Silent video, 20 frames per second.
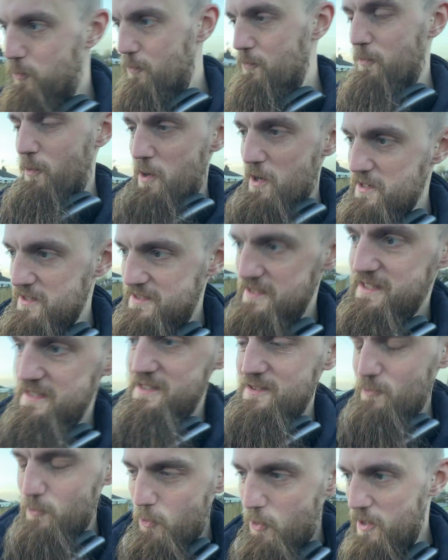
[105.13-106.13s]
What is
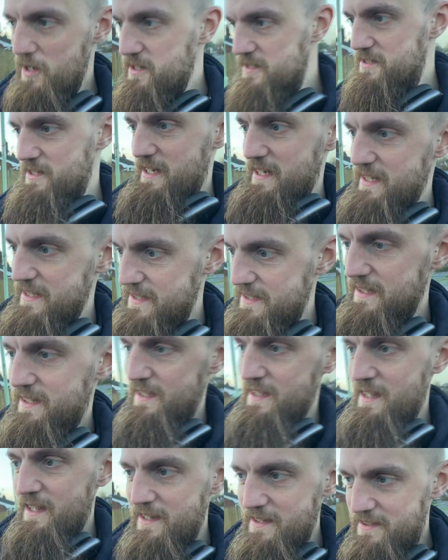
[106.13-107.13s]
he
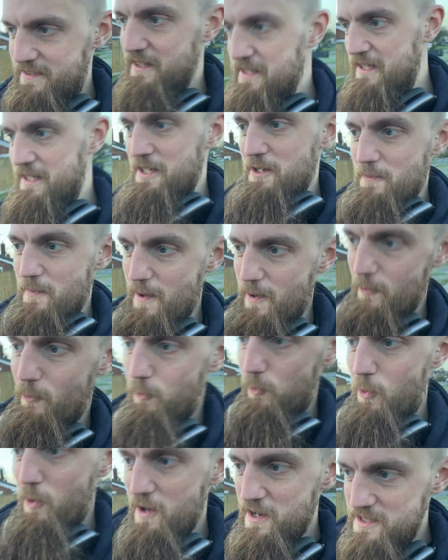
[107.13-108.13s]
thinking about?
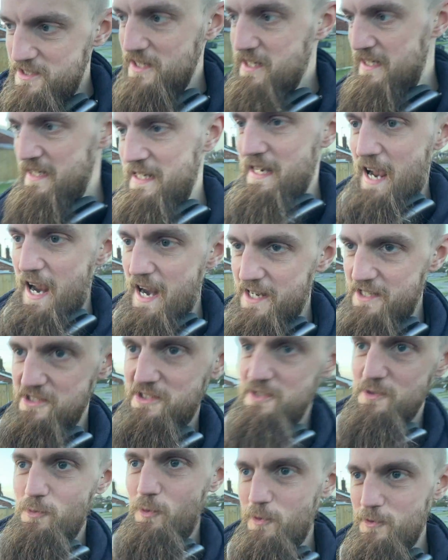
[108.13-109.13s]
What is it he
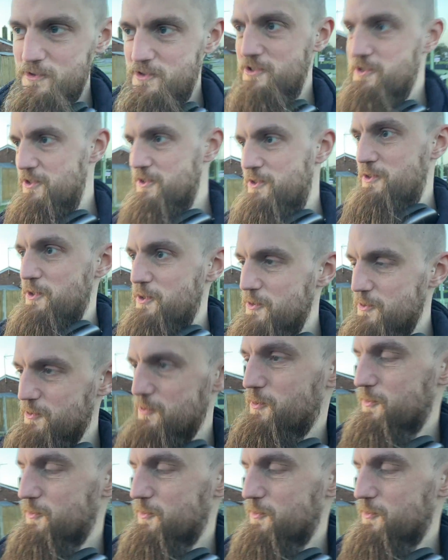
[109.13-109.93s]
actually wants to do?